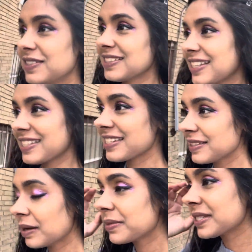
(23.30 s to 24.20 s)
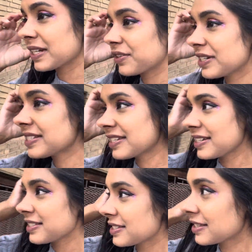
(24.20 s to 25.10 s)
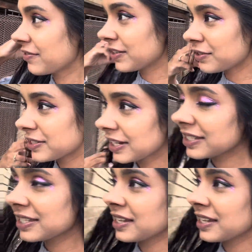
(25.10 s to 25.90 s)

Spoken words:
That's the number synchronicities, 7:06